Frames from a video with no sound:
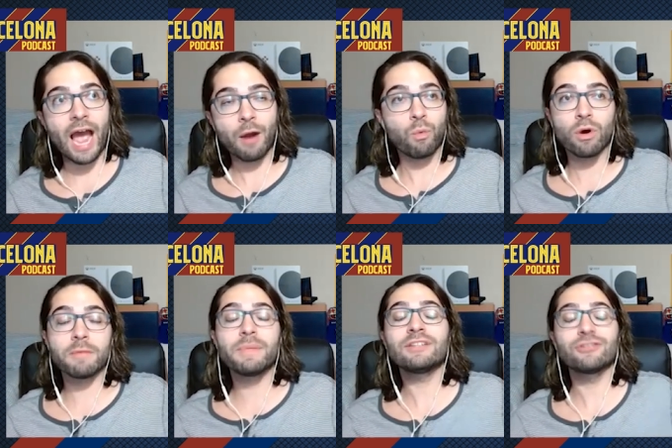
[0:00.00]
I
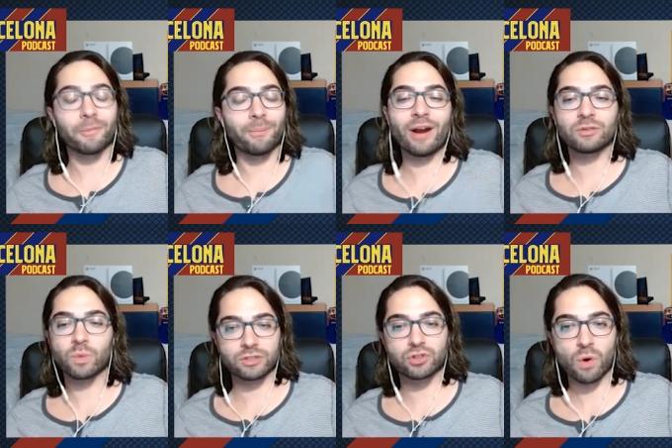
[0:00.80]
wouldn't be surprised
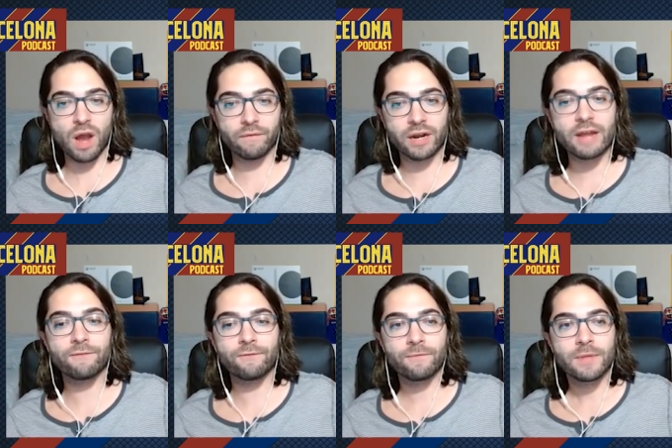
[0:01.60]
whatsoever
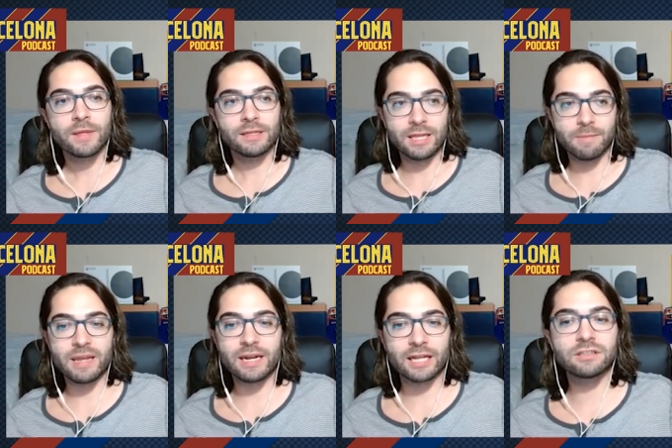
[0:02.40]
if
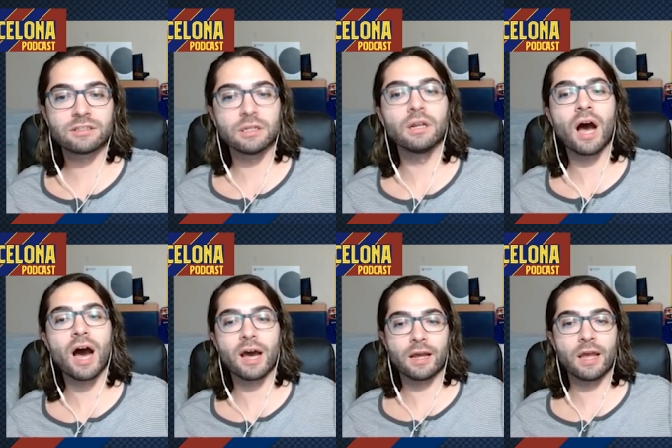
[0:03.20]
Demir gets a
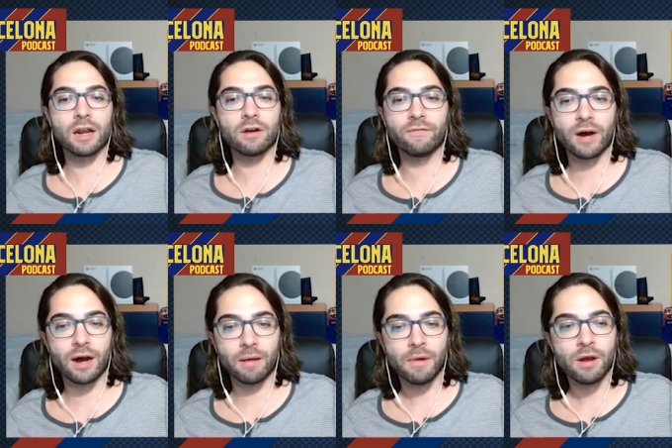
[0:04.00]
nod ahead of
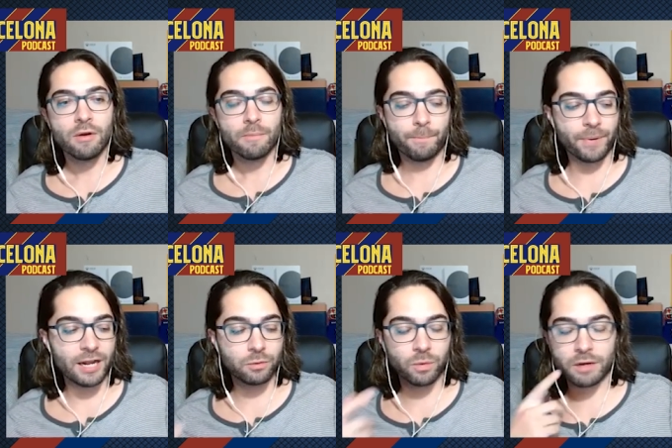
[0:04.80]
uh,
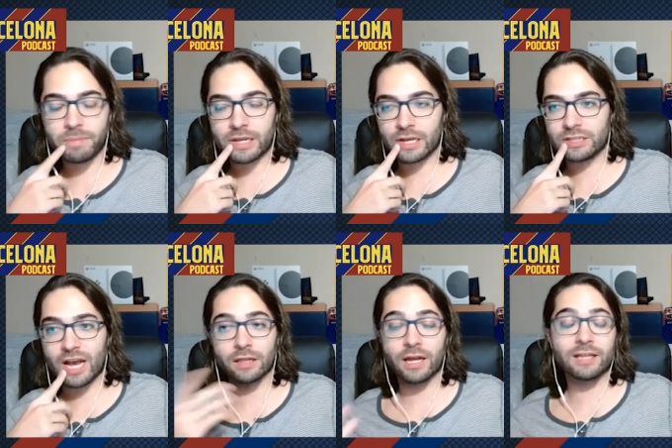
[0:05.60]
Braithwaite because
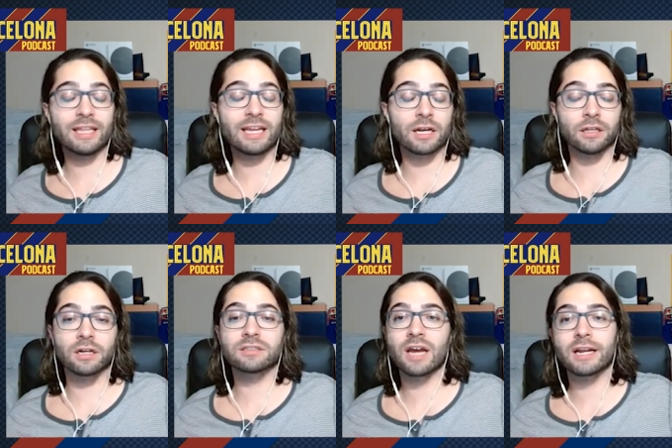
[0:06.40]
I, I think
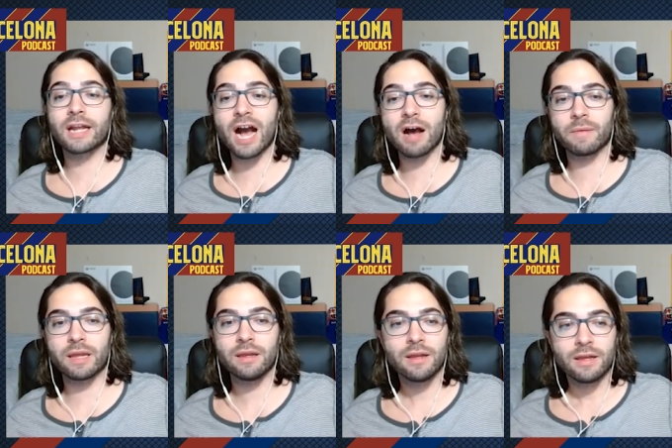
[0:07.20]
alongside
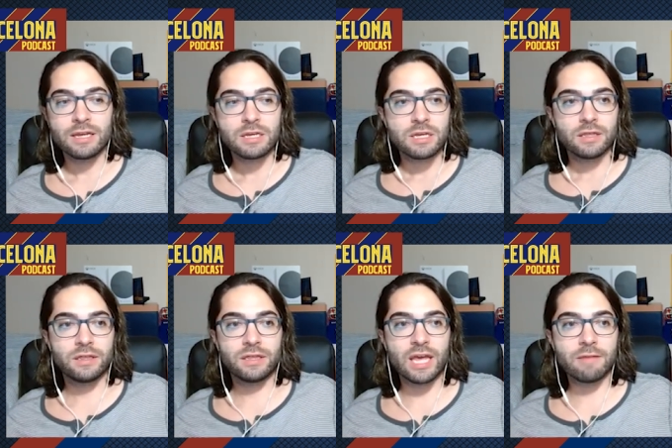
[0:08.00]
Gavi,
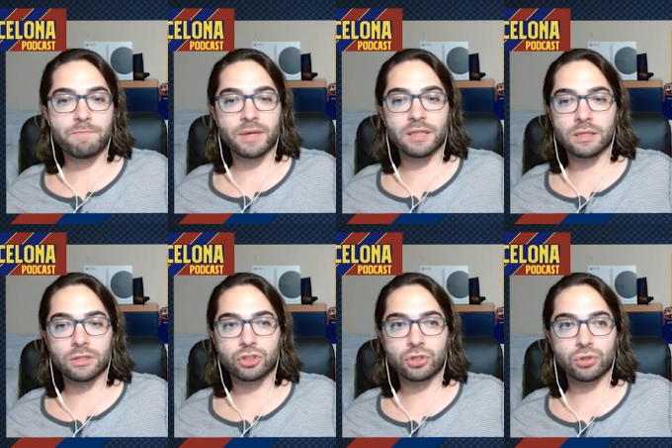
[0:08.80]
they've been
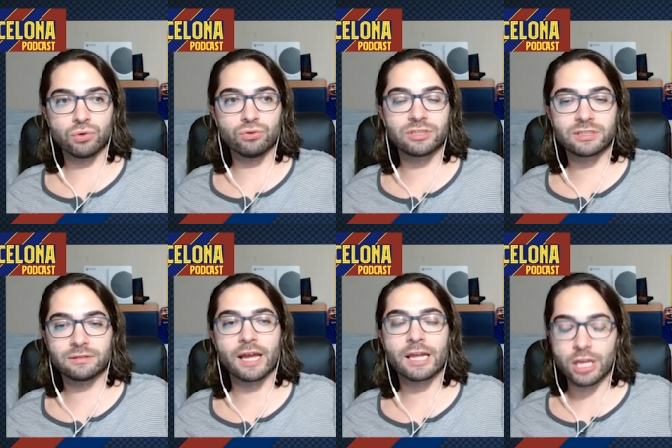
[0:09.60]
the two
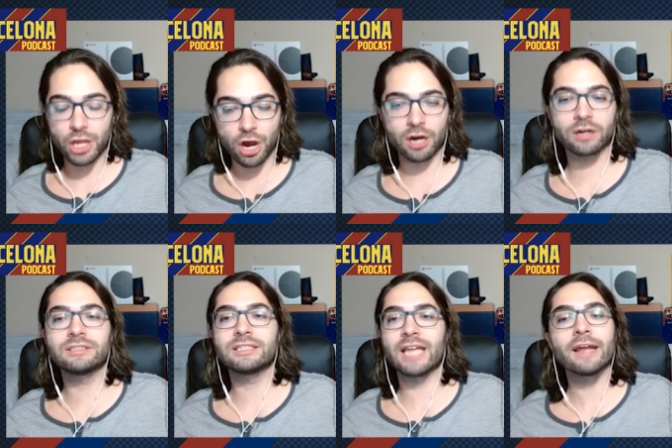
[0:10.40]
like young
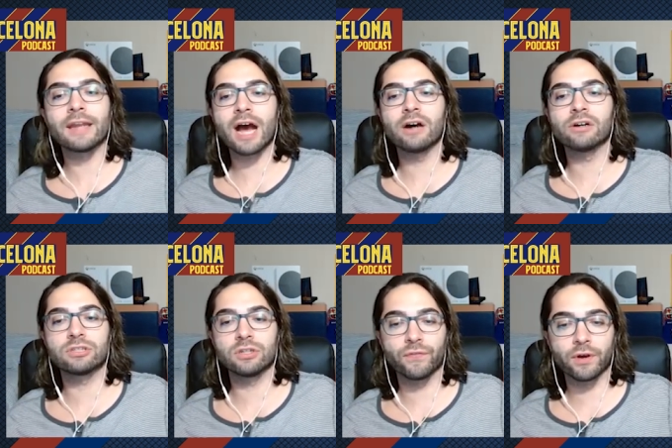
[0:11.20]

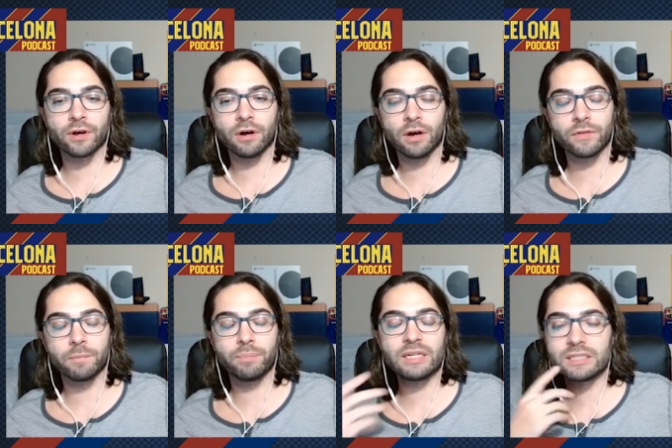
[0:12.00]
standouts of the of
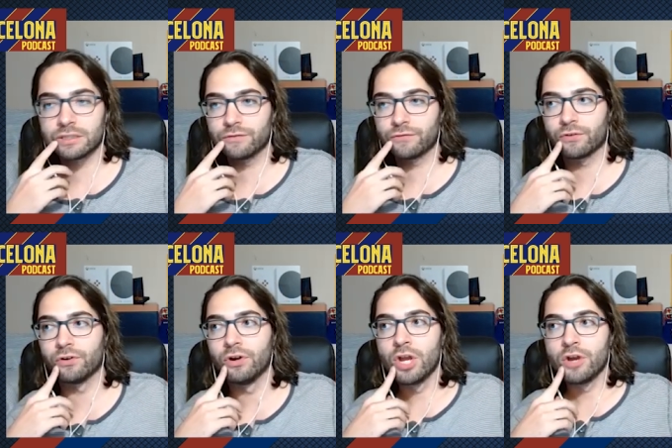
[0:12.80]
the preseason
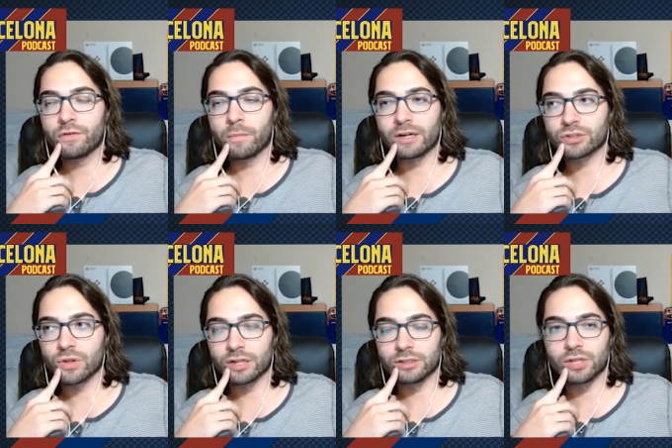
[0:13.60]
for for
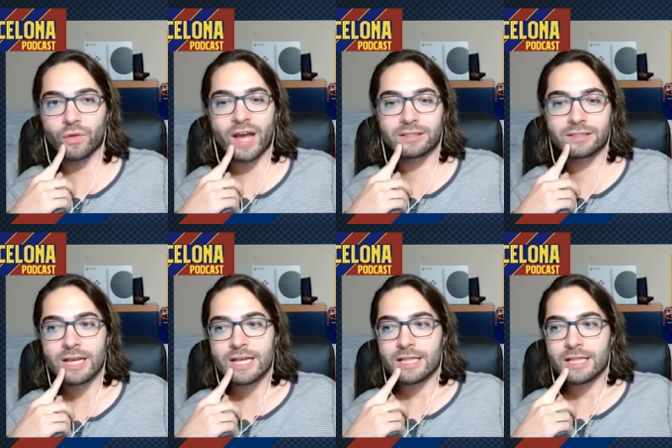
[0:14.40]
Barcelona. So that's